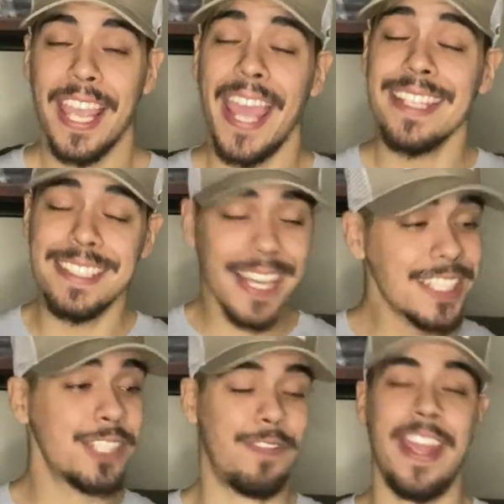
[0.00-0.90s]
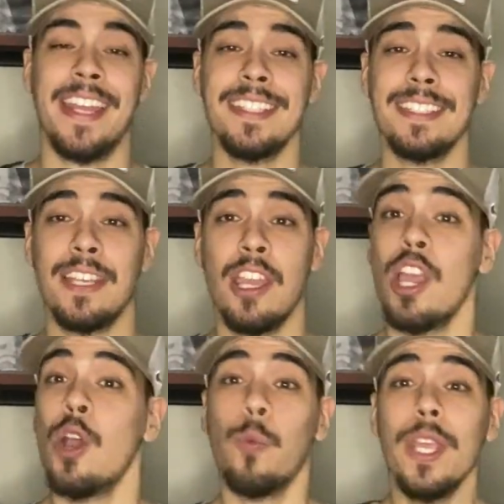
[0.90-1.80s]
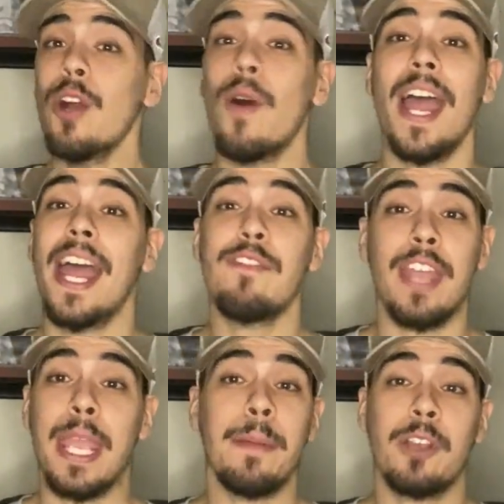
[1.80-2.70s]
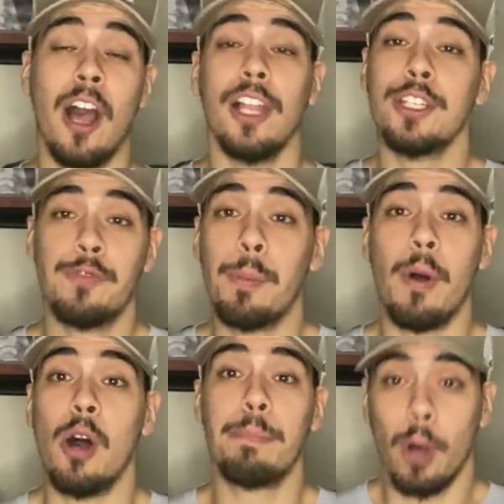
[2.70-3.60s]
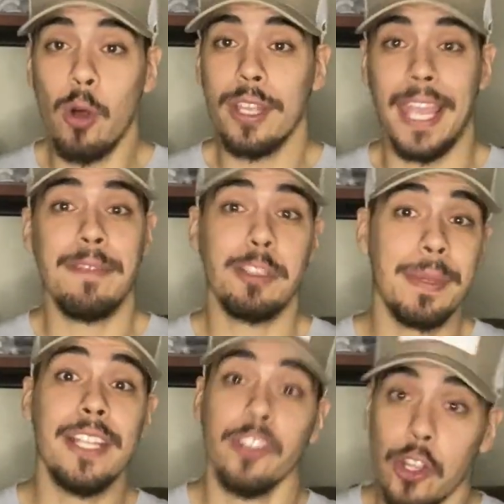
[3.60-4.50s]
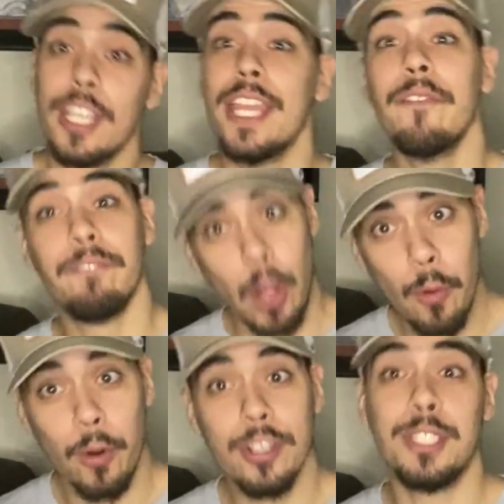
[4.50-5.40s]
as Texas fans, we don't have a college football bowl game to be looking forward